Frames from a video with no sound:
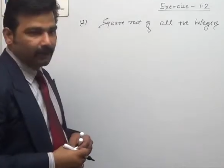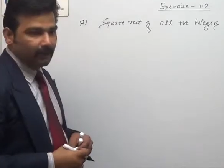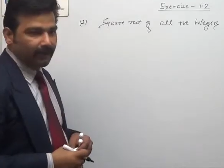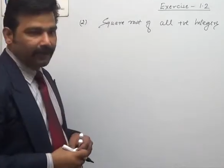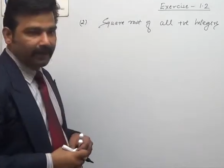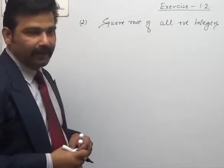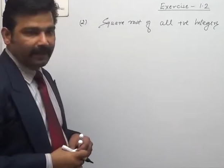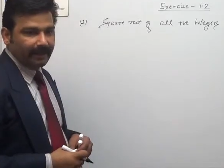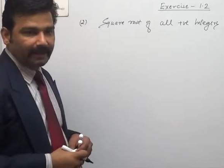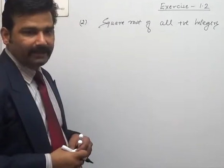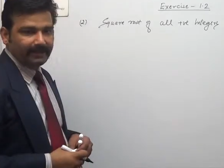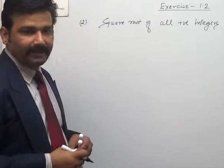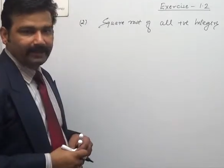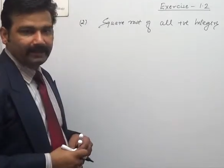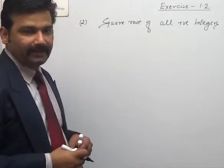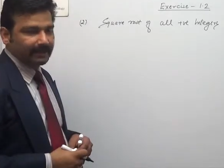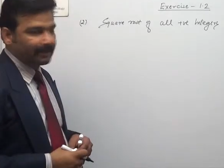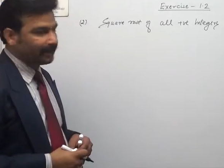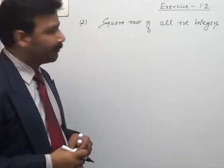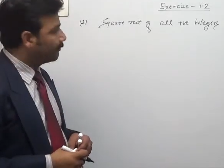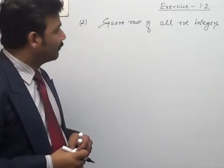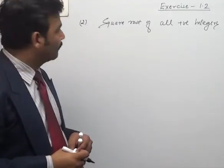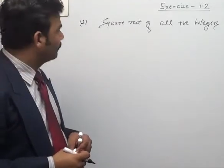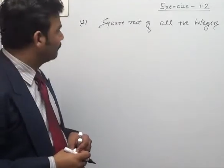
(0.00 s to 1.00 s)
very nice
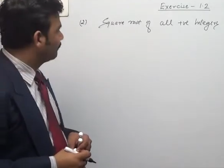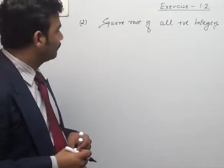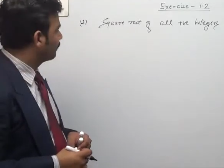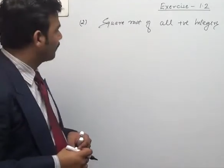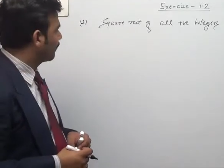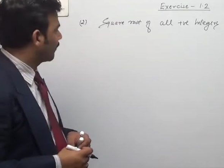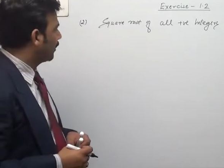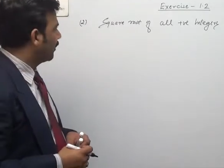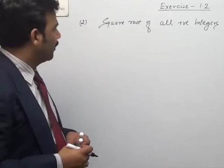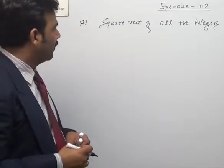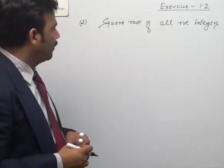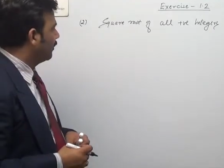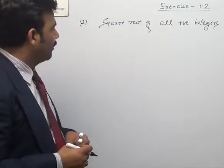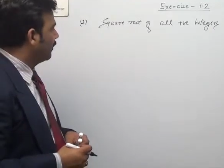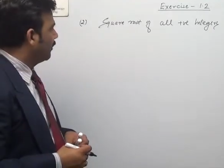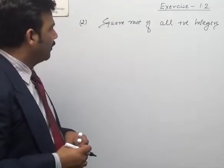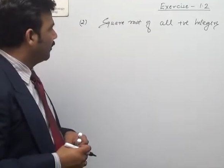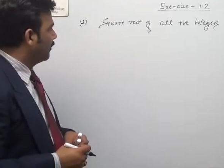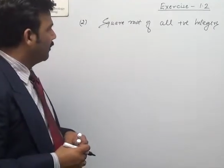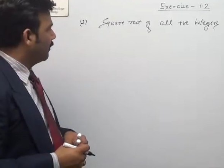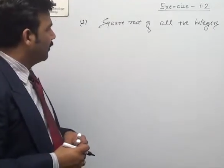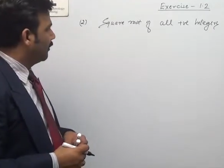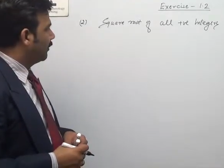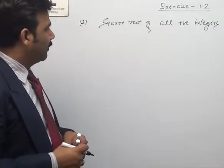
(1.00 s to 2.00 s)
exam.
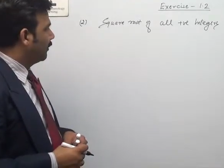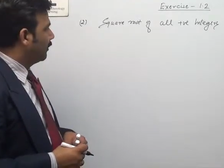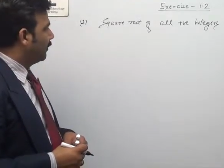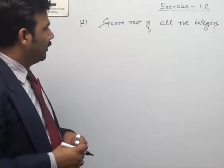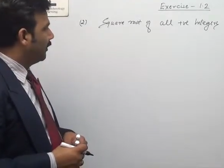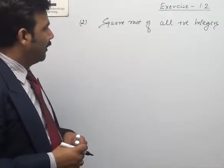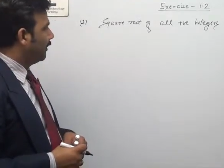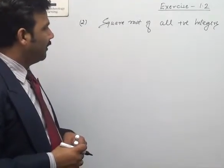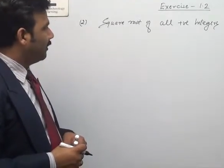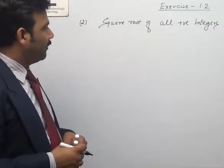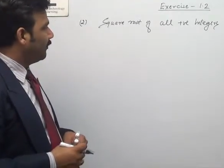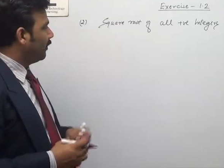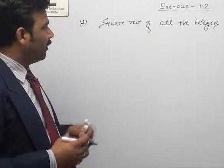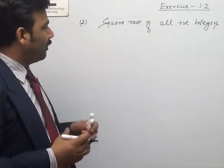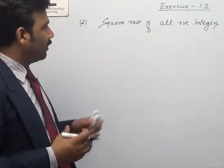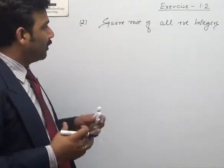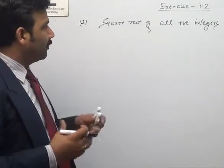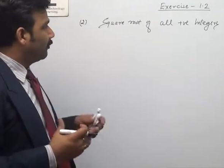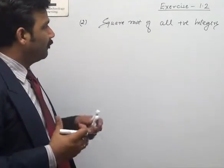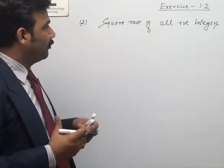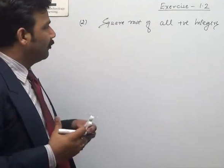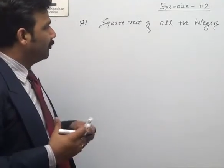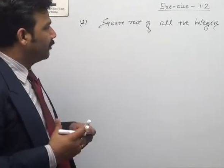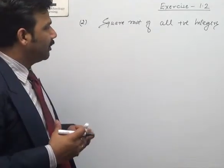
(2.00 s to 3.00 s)
It is a very
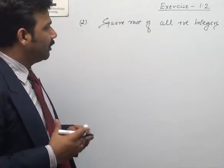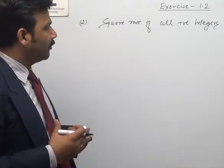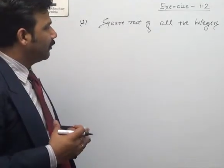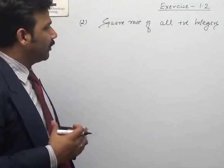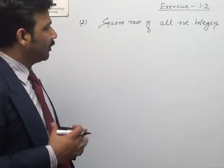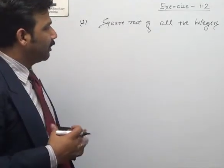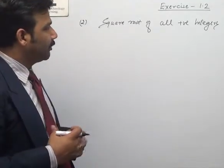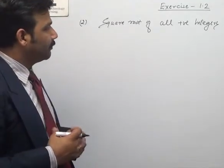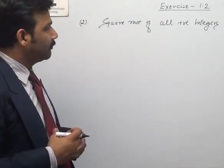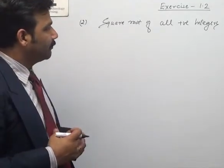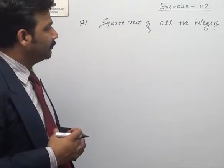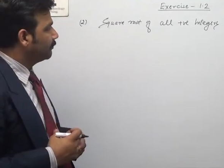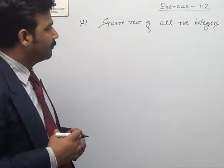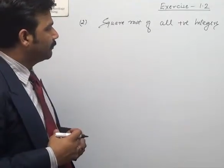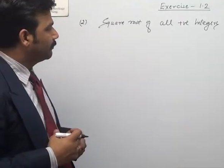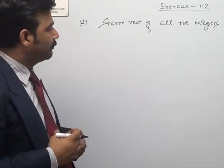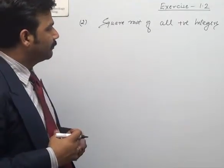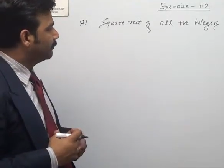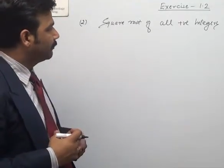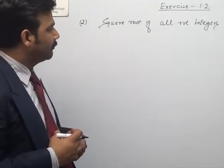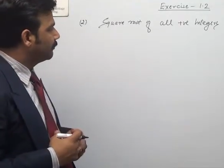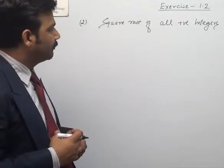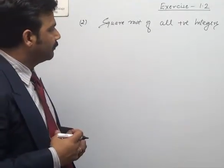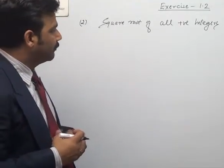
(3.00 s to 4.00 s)
confusing one.
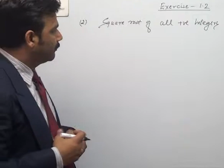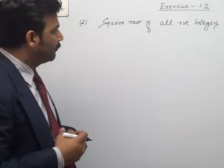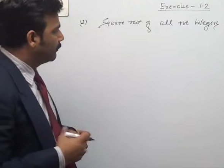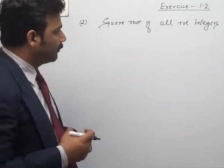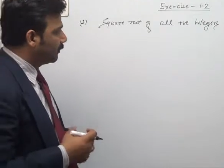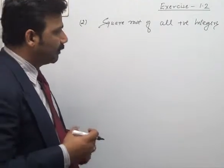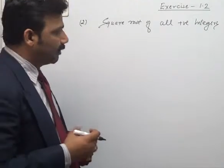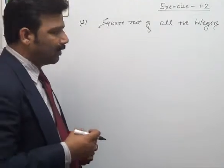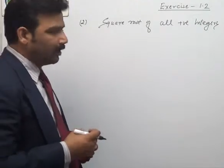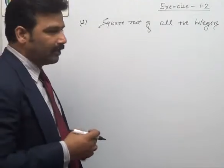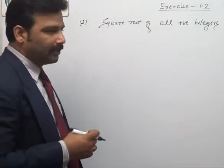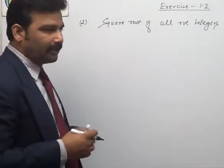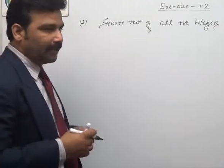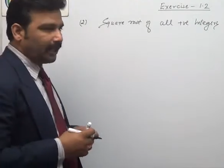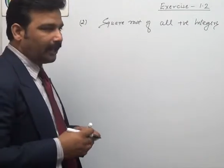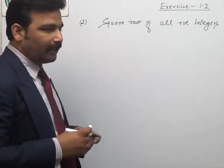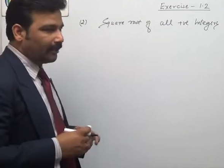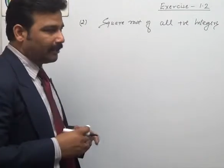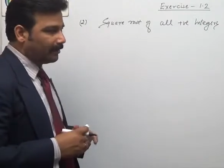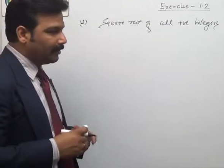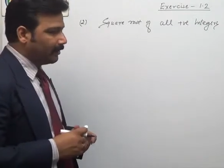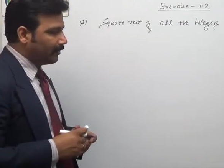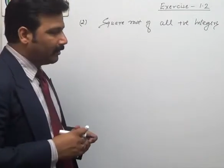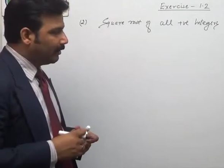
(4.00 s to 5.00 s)

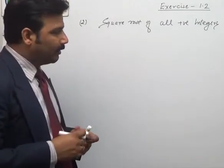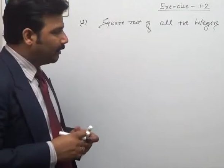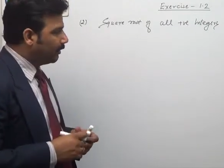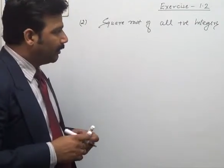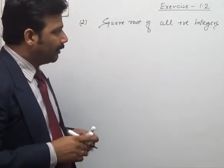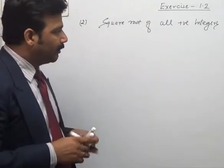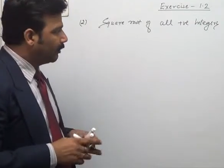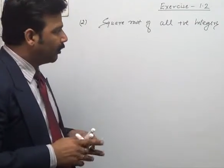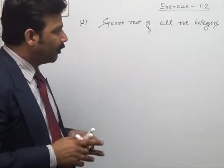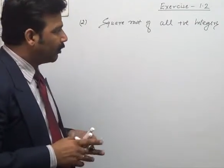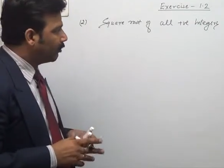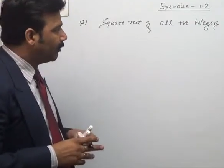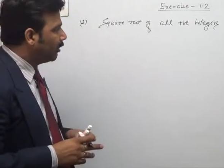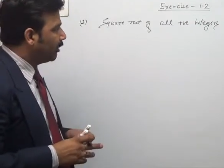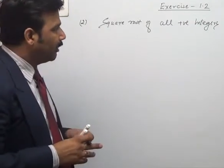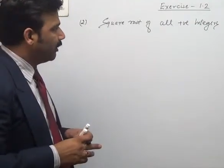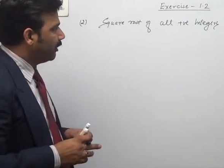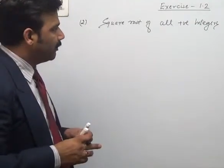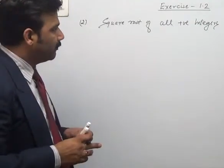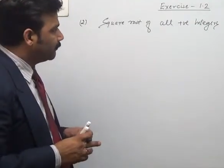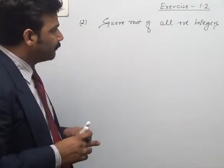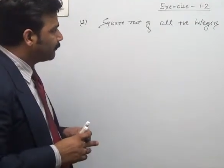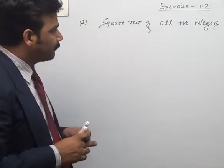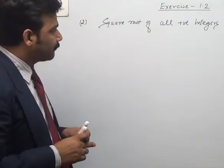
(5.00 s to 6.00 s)
Say,
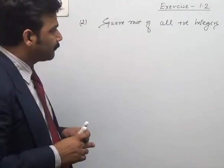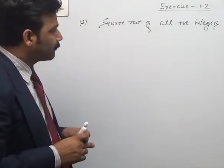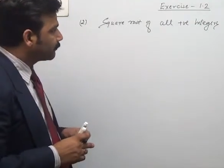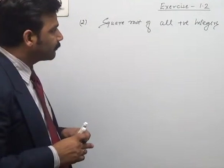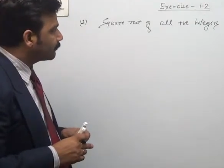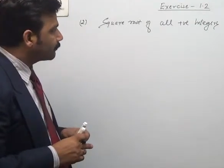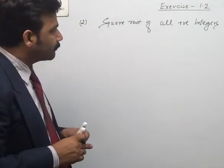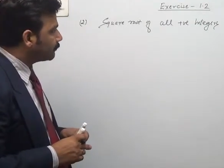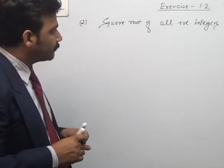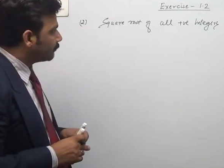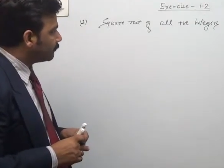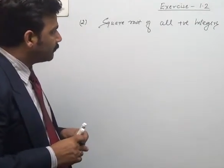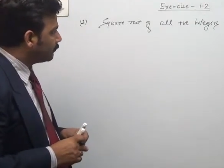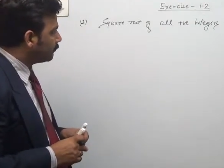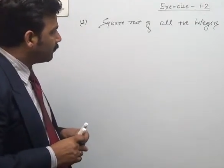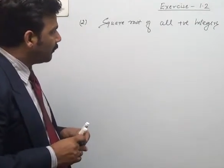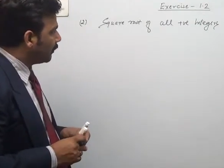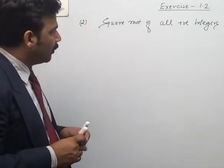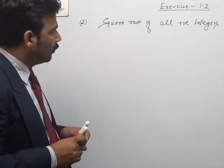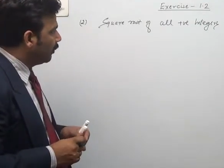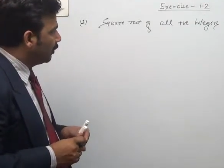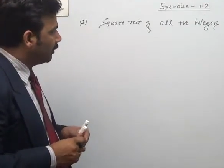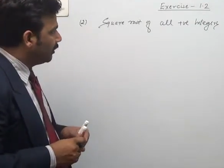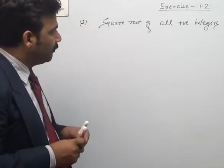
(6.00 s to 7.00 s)
normally
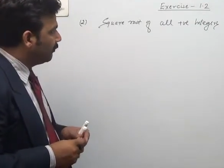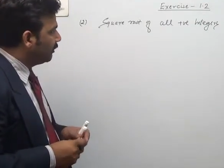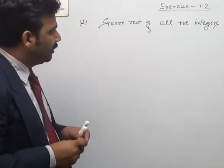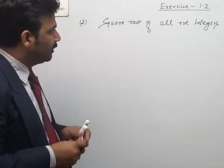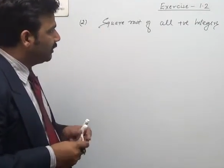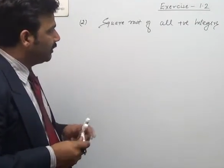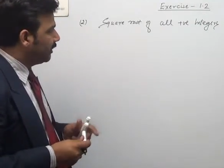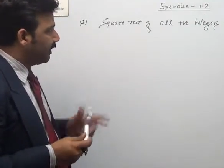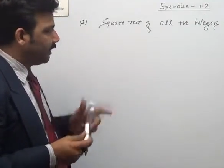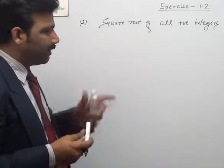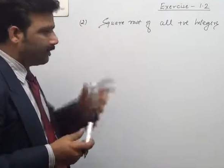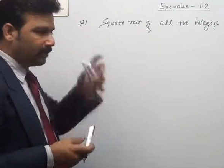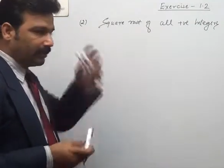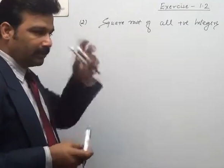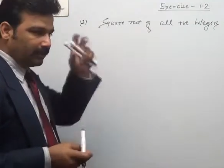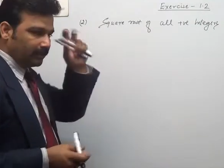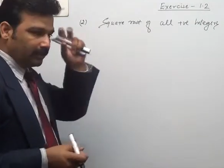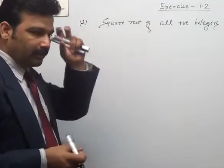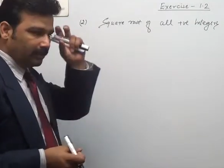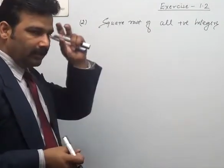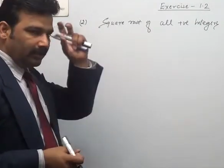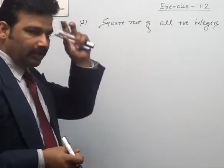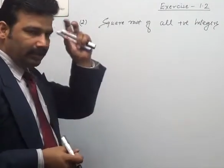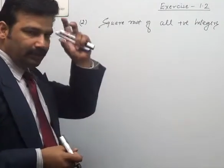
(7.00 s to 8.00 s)
what the mistake
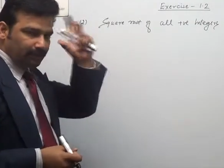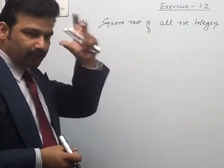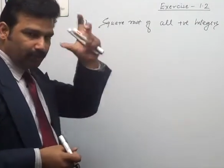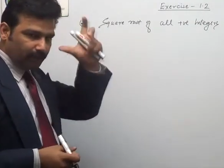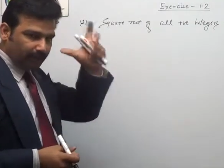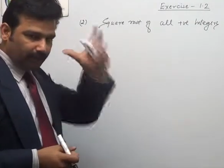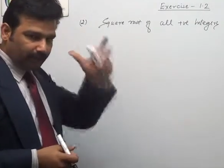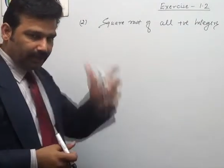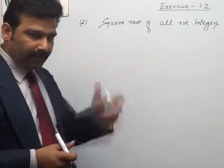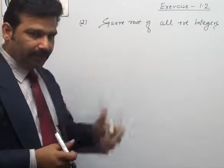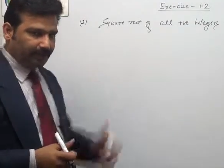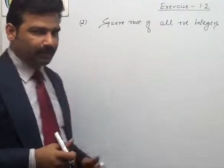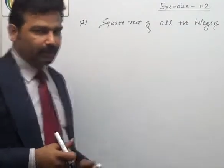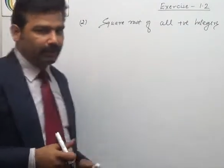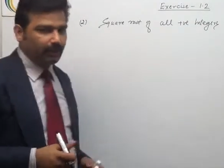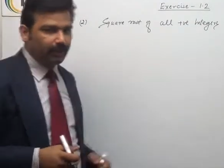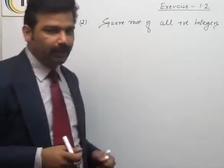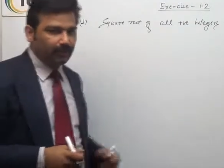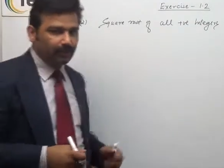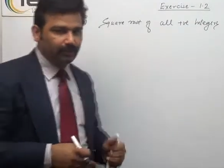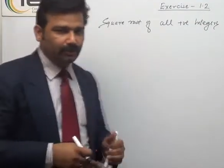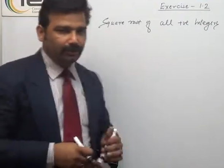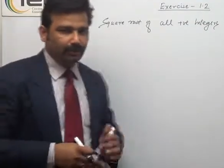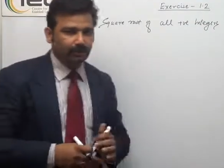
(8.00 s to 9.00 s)
a student is
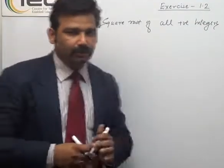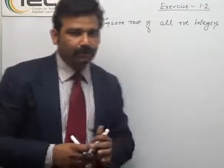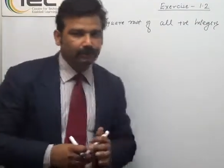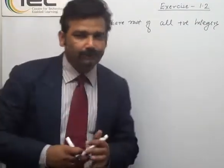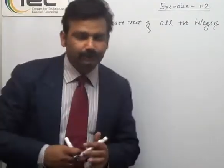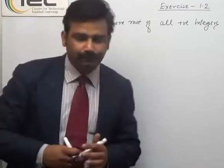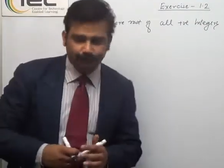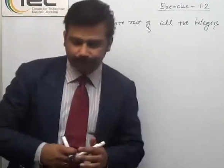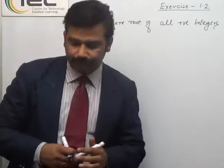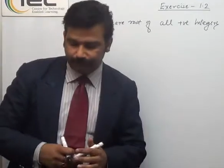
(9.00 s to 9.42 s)
going to do,